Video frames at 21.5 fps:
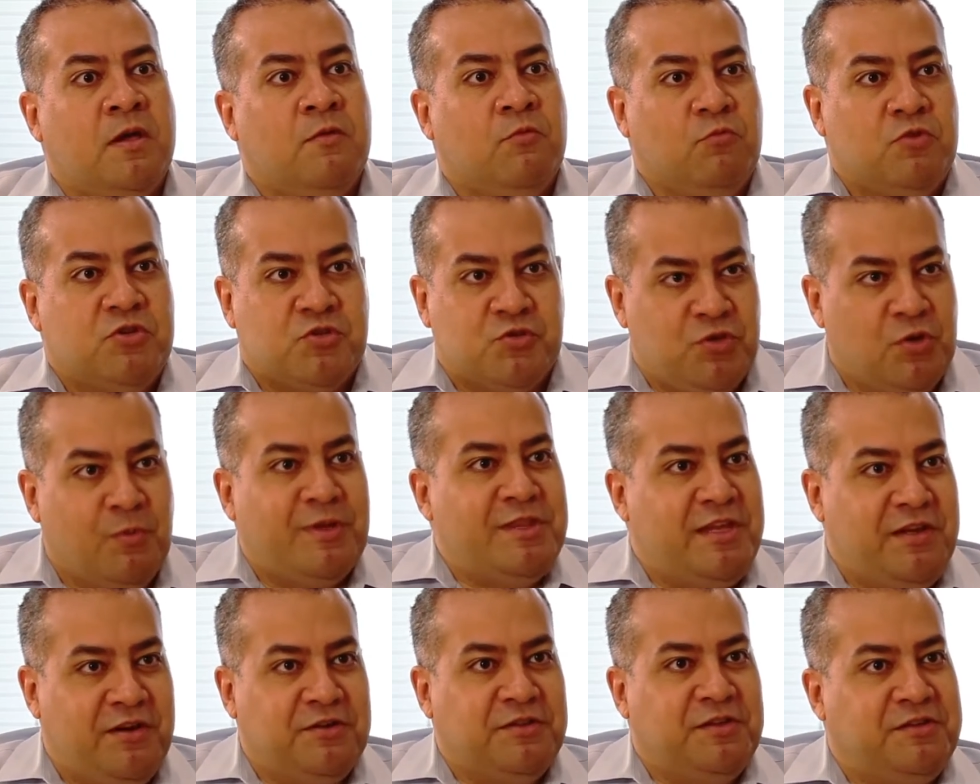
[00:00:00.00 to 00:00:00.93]
which nobody
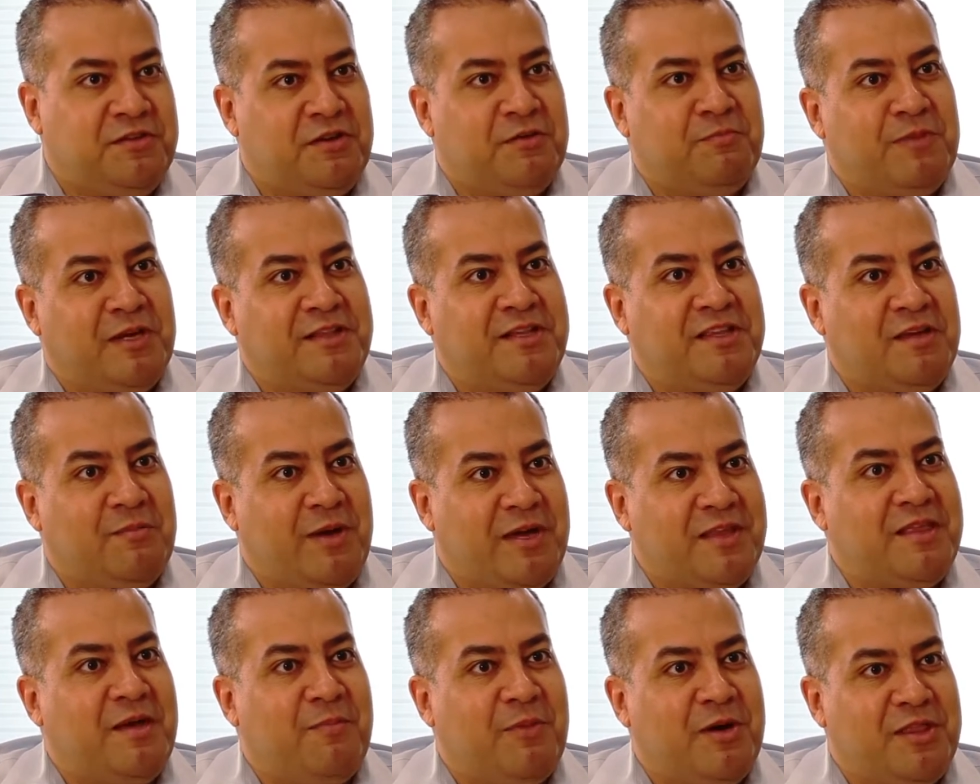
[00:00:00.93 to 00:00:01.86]
heard the term big data back
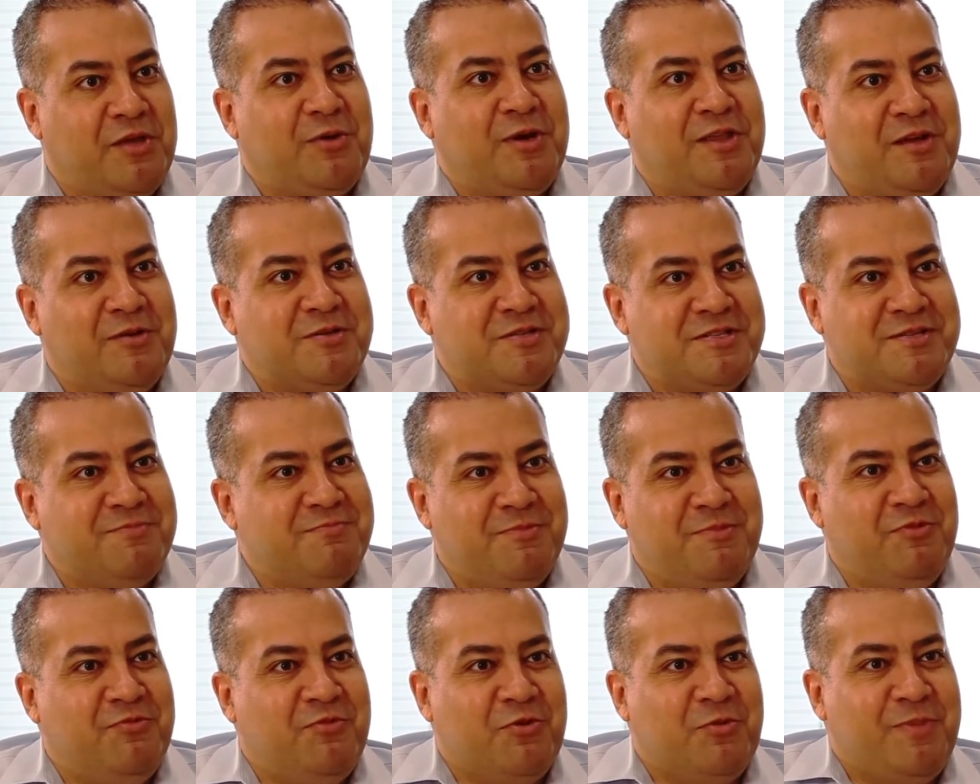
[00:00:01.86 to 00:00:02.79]
then, by the way, that was
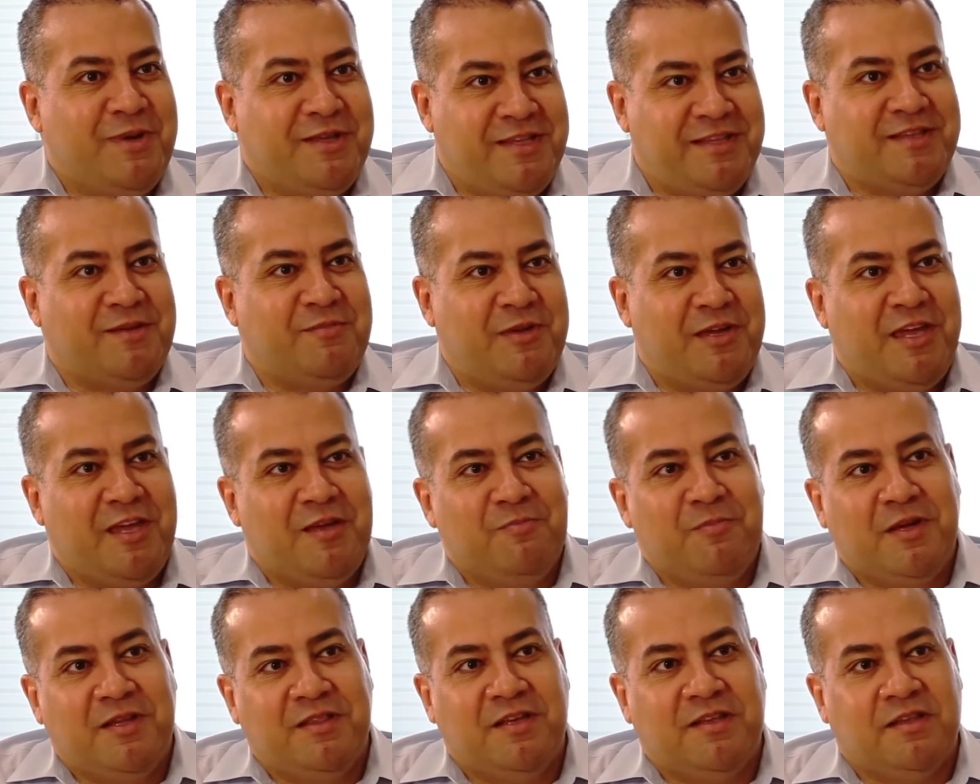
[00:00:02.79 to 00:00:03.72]
before big data became
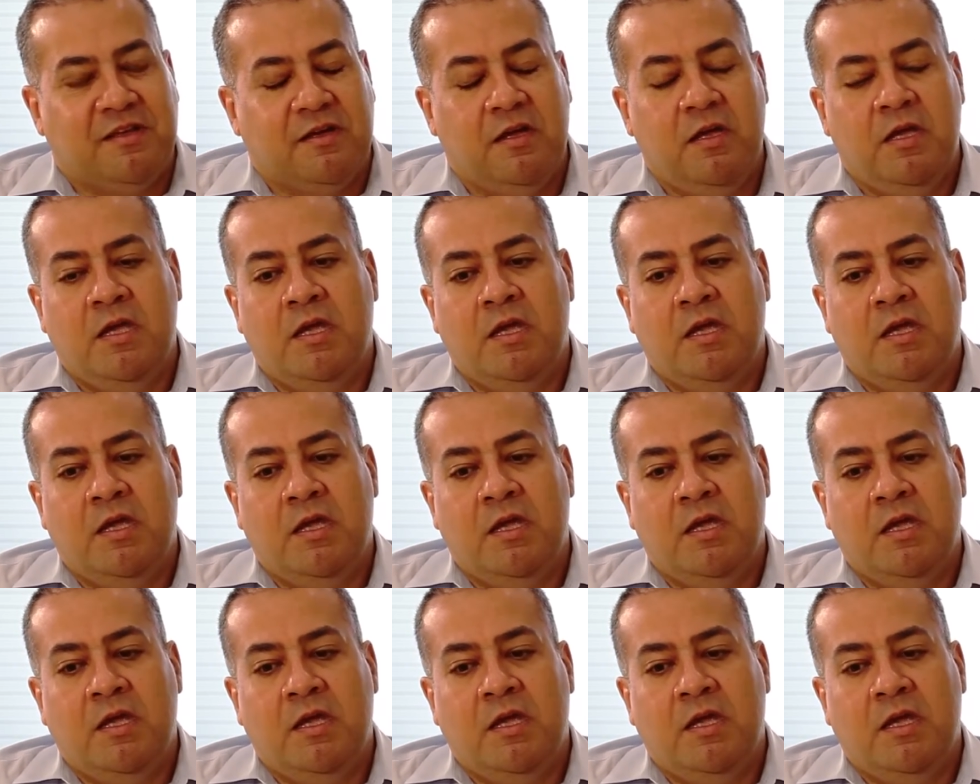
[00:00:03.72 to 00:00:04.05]
big data,